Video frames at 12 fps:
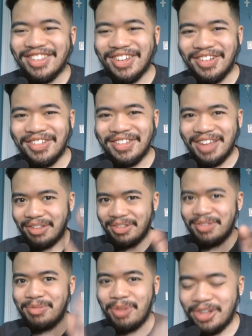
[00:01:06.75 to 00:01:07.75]
so yeah,
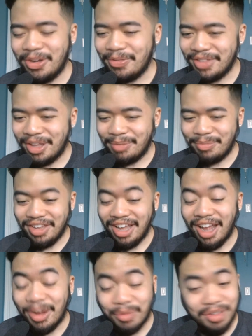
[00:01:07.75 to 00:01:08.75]
just watch out for that. But
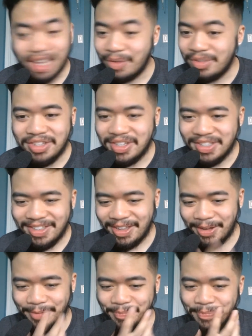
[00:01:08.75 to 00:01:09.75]
yeah, I really can't wait to check this
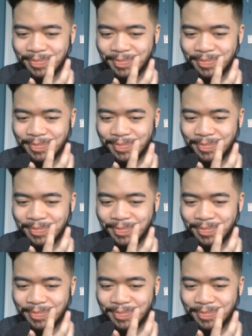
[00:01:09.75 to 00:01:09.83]
out.